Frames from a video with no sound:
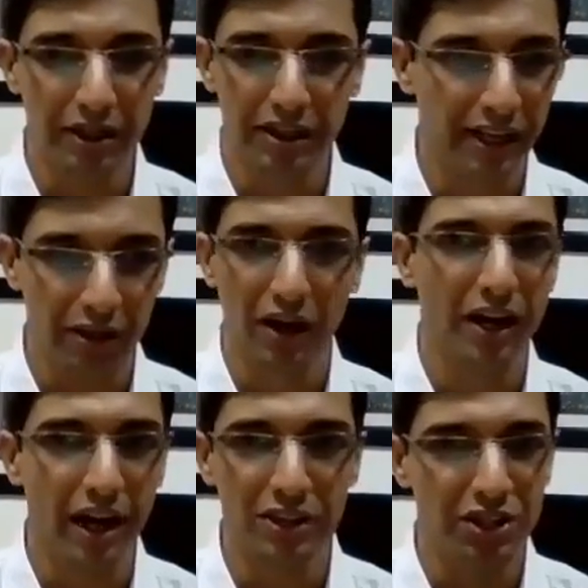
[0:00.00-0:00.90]
Like,
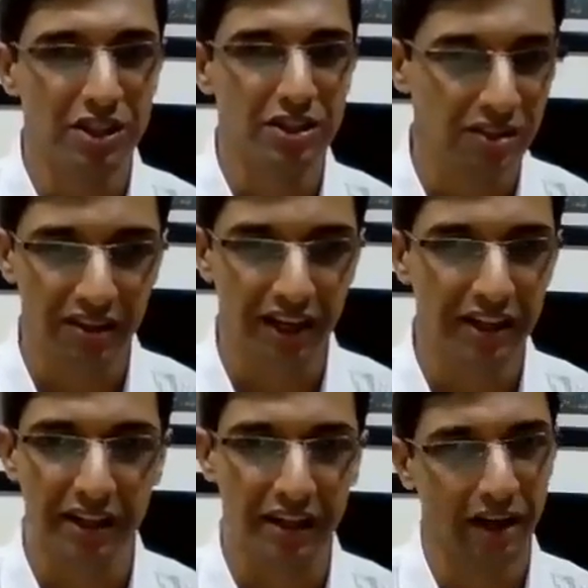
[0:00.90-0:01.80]
I changed this
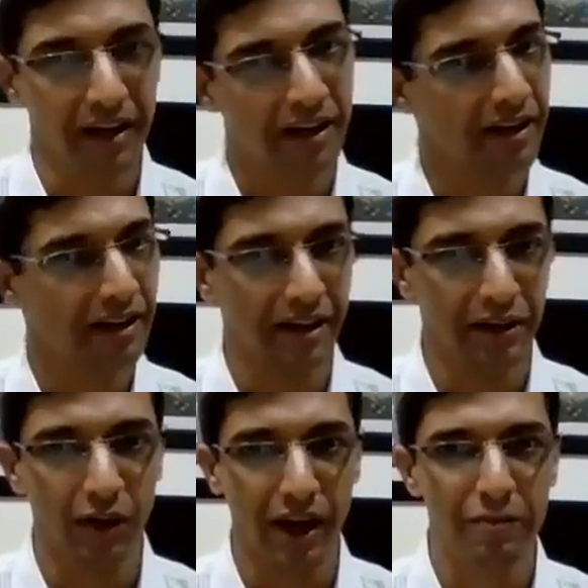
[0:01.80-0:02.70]
idea, and
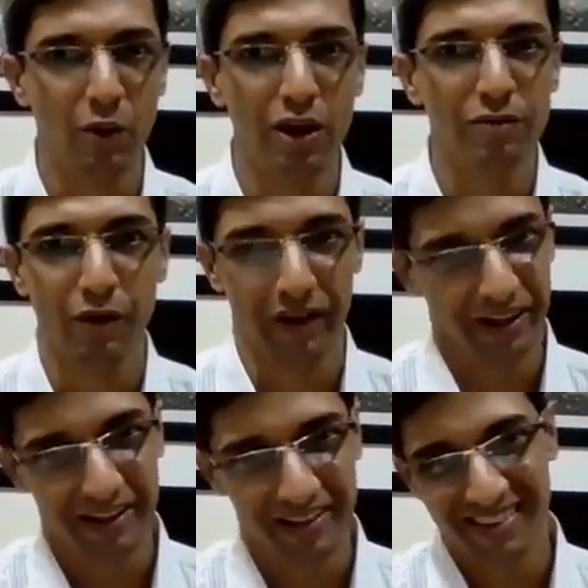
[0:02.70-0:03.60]
I'm all for it
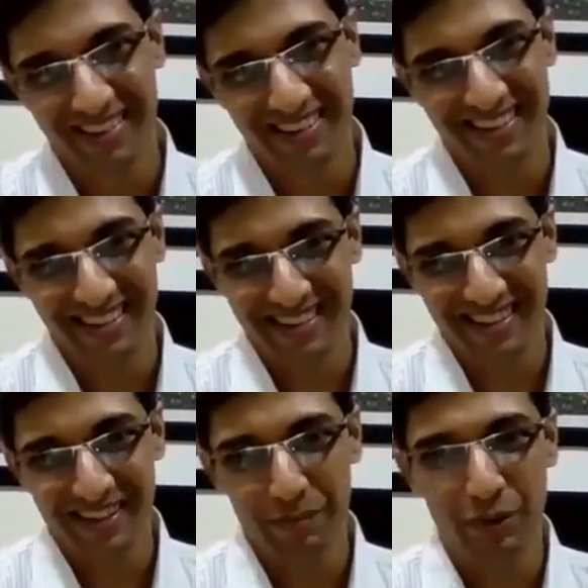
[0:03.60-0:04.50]

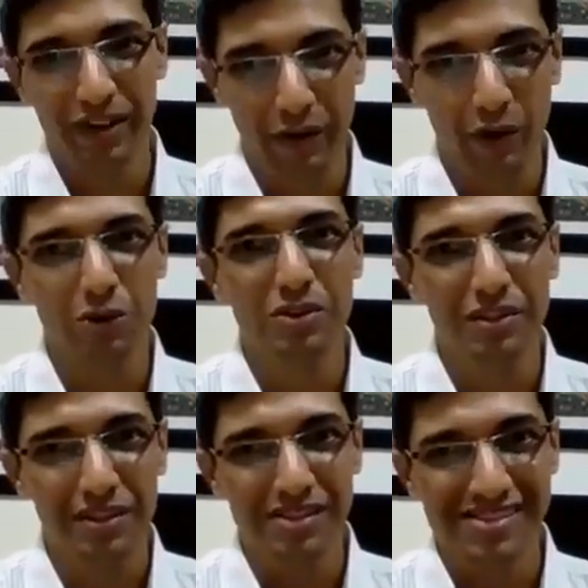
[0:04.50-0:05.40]
because I want
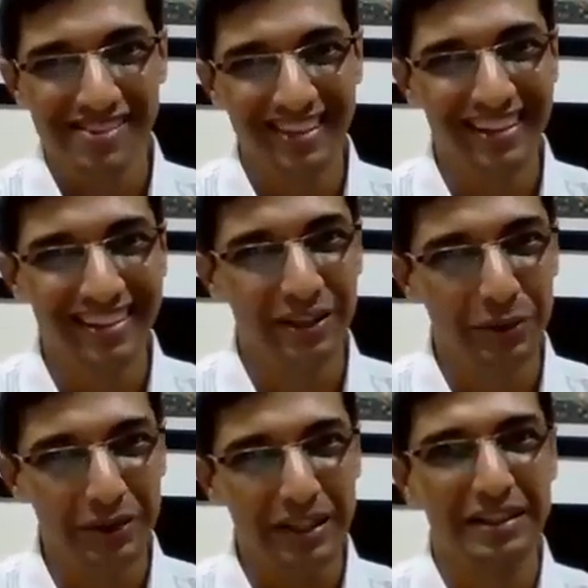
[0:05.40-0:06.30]
to see that
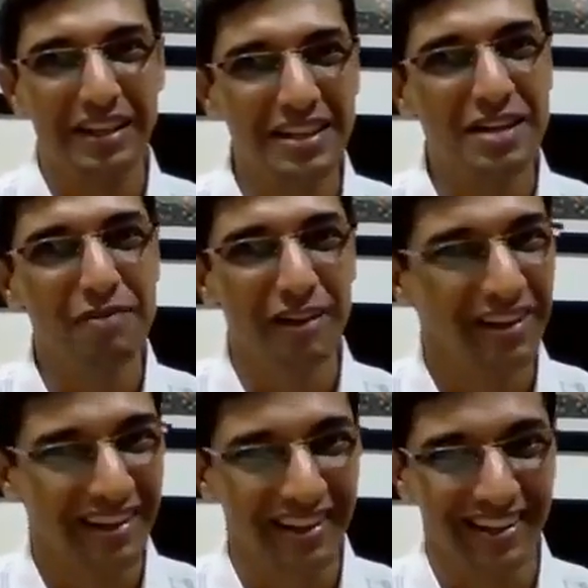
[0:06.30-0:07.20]
they think
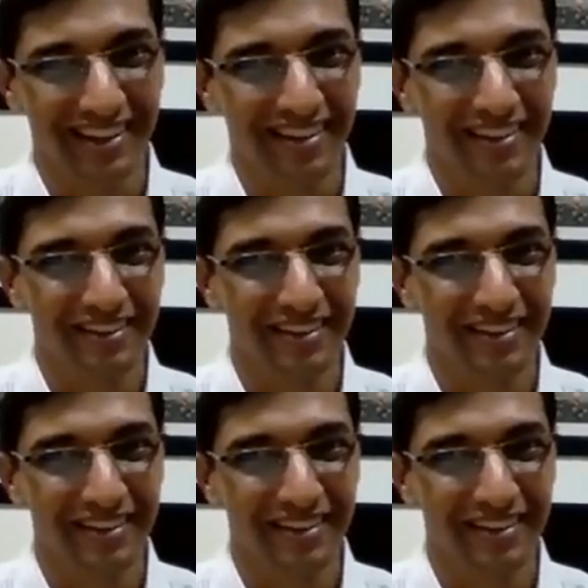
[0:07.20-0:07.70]
differently than